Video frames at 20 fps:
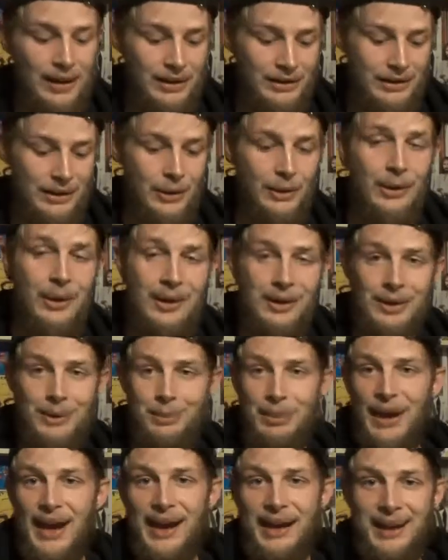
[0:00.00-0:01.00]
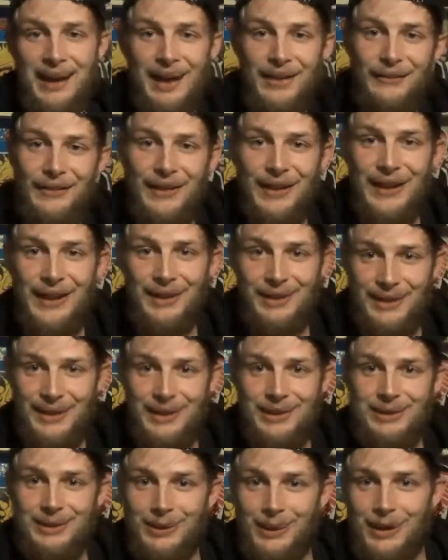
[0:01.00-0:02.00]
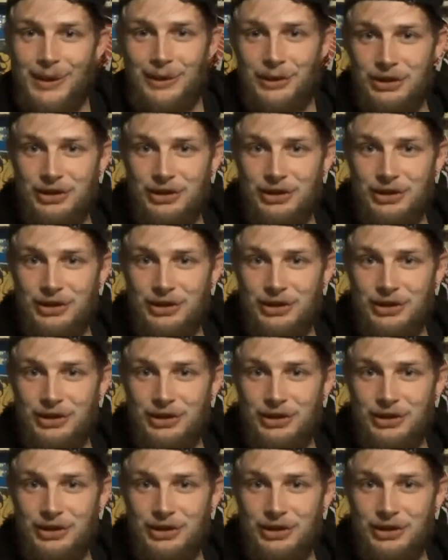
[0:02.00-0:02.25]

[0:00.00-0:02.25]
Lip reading: So the back half of this little